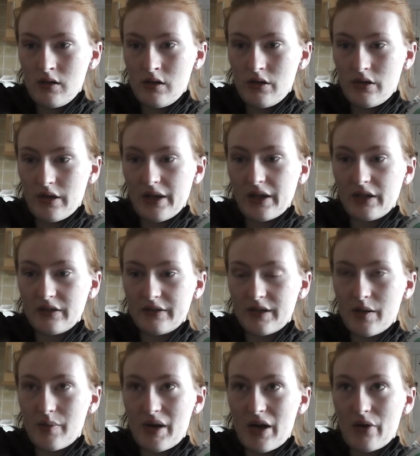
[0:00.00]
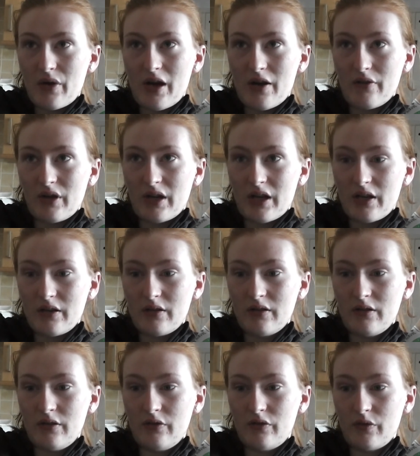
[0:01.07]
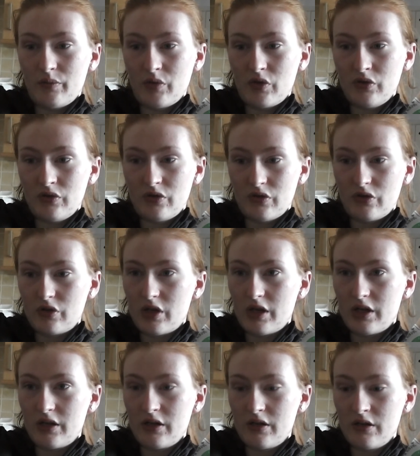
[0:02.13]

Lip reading: things about having it from concentrate.